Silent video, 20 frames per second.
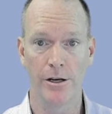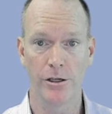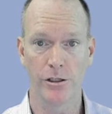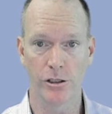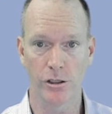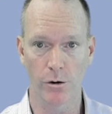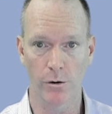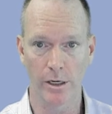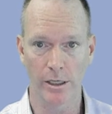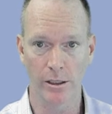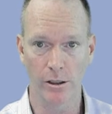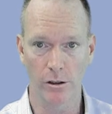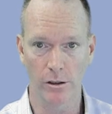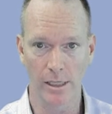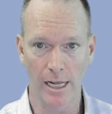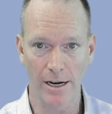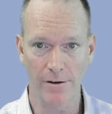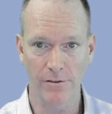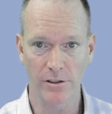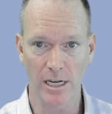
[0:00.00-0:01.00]
during your
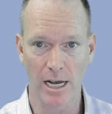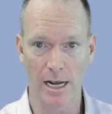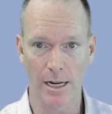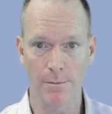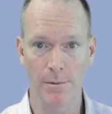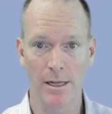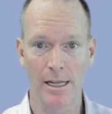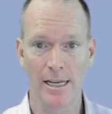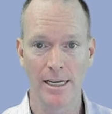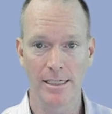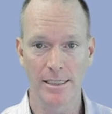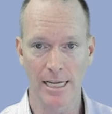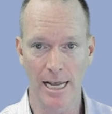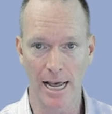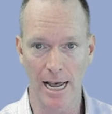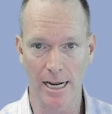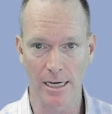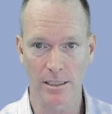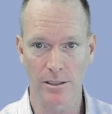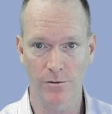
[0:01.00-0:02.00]
lifetime
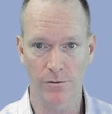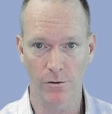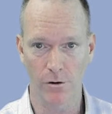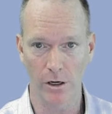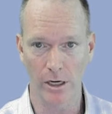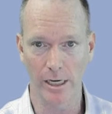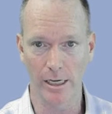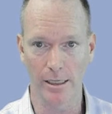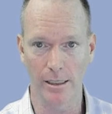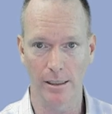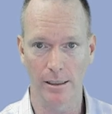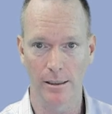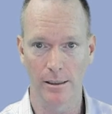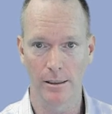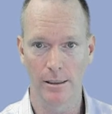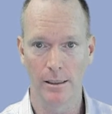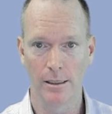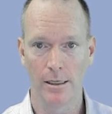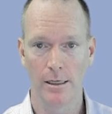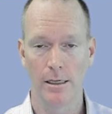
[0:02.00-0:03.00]
tax-free.
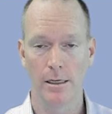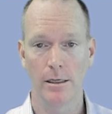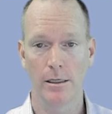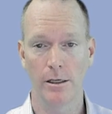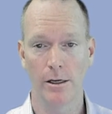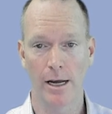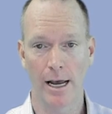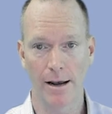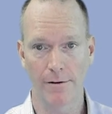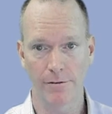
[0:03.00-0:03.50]
You have